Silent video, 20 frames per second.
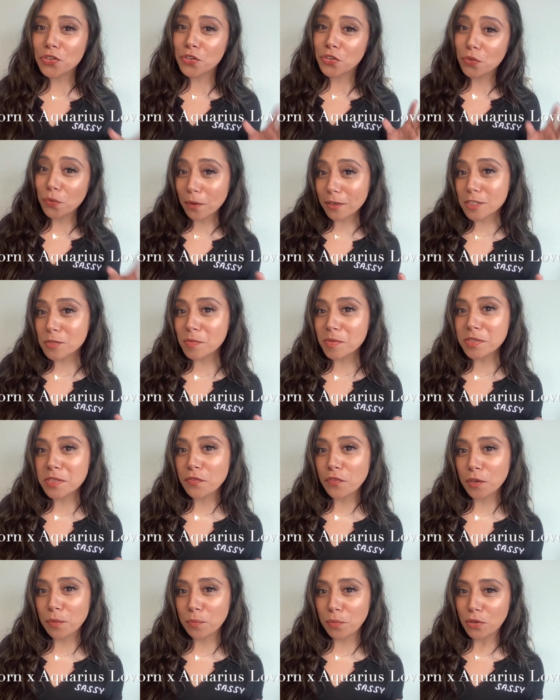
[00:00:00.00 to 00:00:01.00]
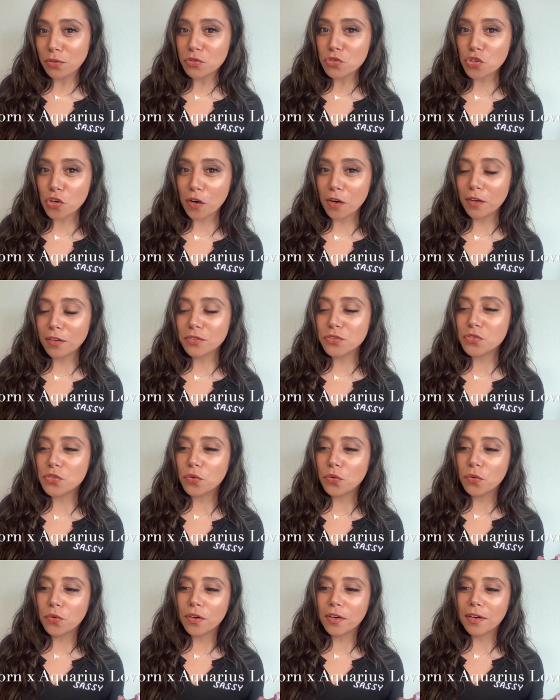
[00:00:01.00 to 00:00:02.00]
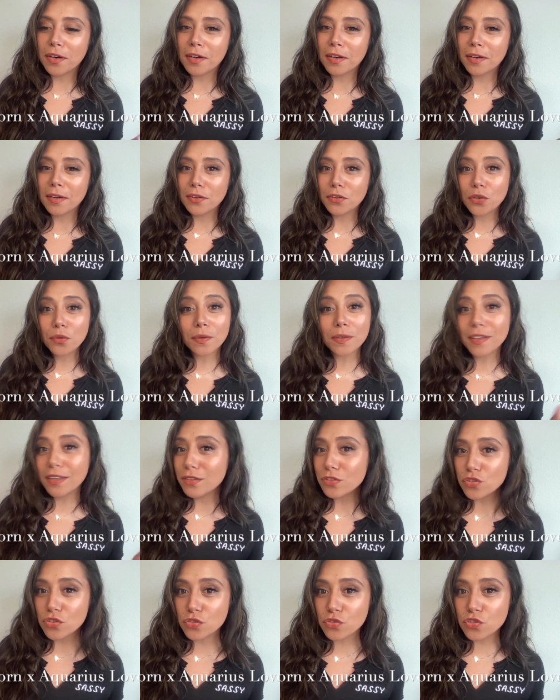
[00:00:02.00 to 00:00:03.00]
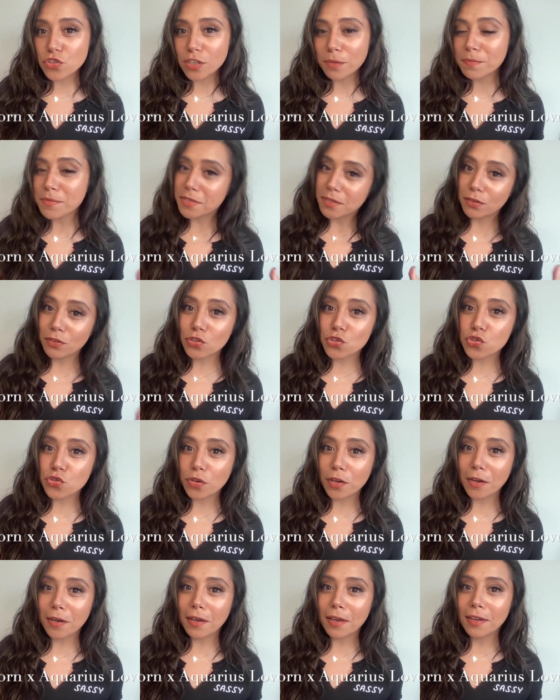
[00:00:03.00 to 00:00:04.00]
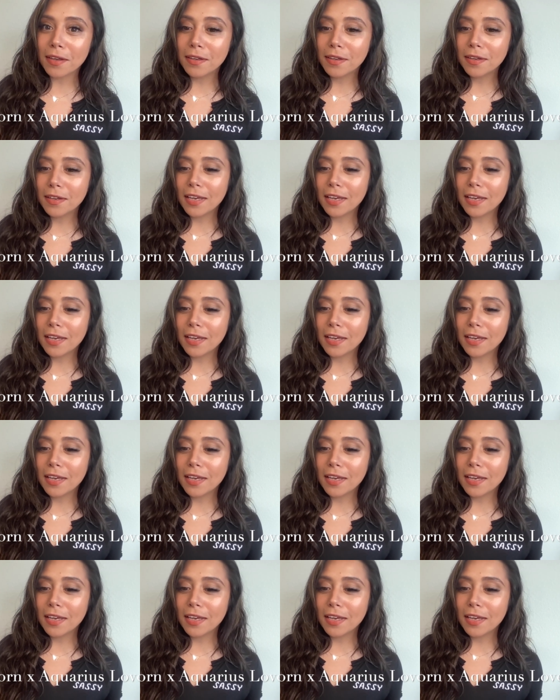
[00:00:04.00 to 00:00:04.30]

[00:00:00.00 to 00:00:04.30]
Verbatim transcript: your specific birth chart or your relationship synastry,